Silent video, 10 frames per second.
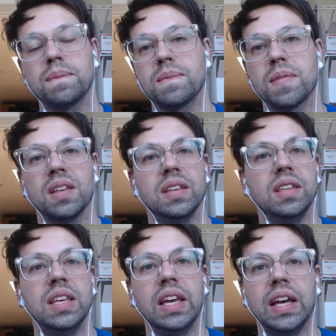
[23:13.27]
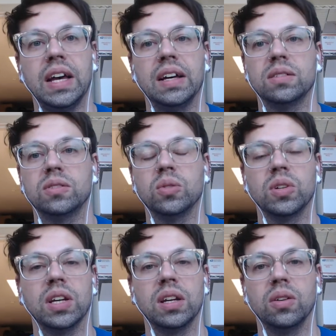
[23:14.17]
Yeah, so getting a
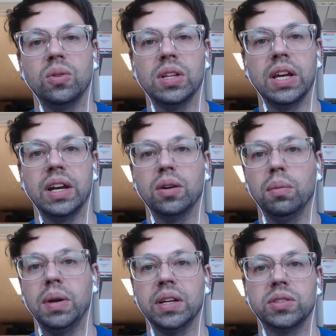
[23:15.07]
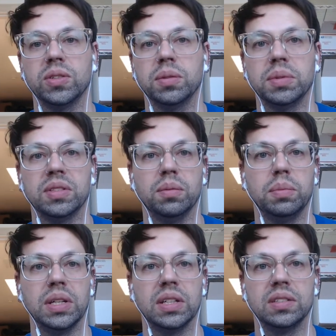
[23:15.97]
hold of agrobacterium is the
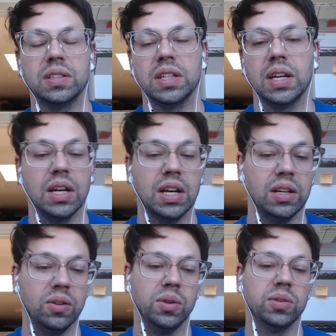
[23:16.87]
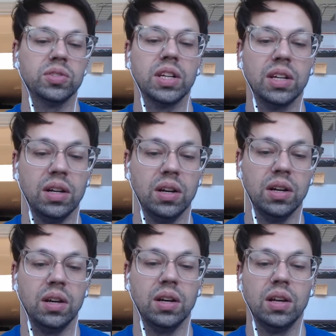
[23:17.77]
biggest thing. I know there's like
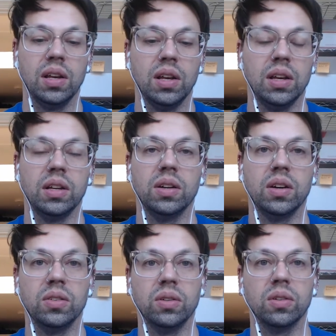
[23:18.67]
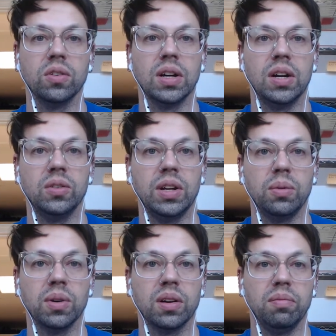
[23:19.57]
an underground network
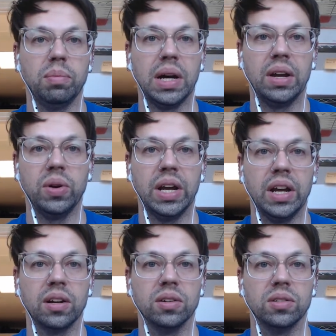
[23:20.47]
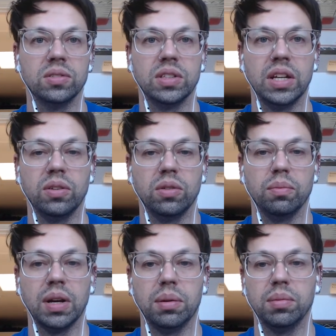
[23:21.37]
of biohackers that you can
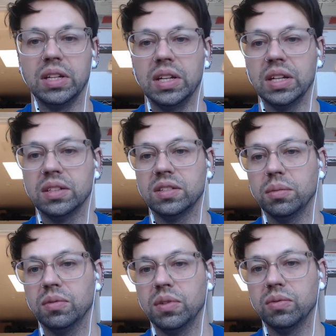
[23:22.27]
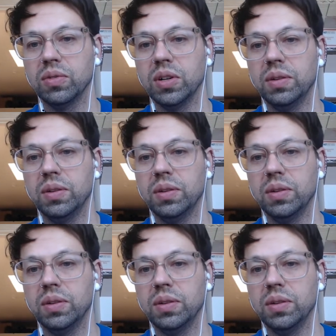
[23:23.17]
probably get some of it from.